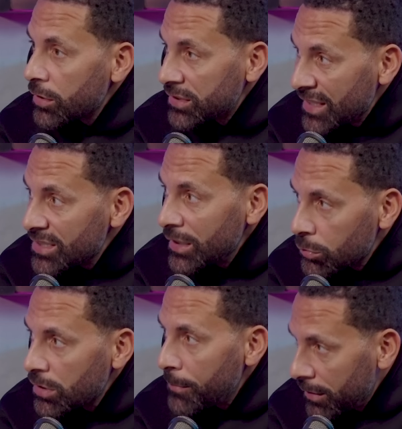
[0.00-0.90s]
since he
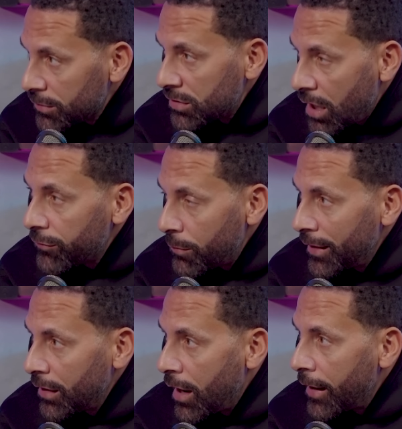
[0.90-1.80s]
was at signed for
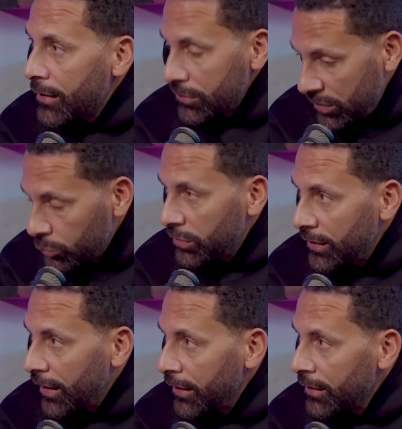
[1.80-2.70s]
Man United mm. till
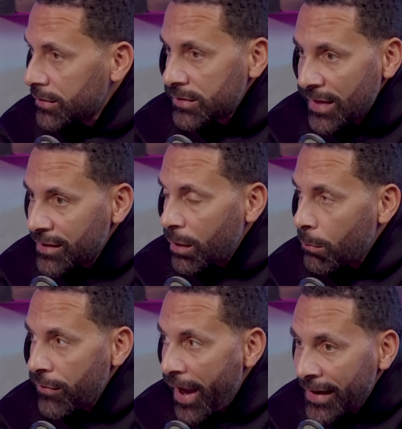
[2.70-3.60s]
today stand up
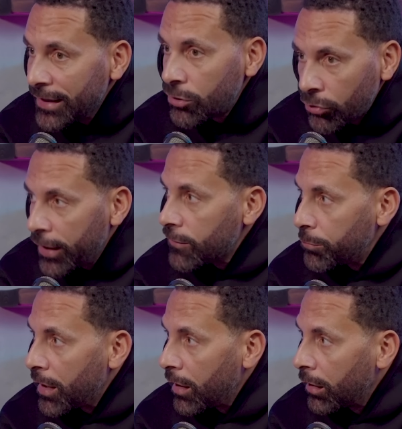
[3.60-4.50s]
with any
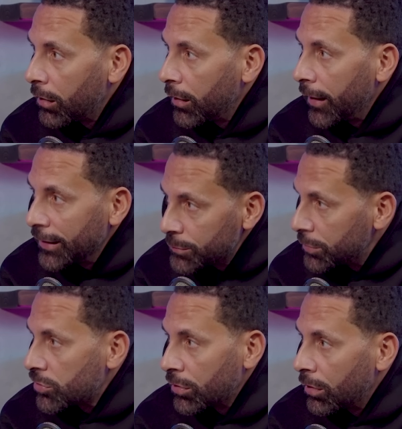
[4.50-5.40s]
creative player in his
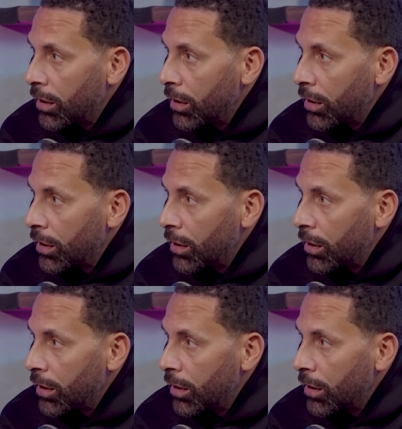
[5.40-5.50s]
position.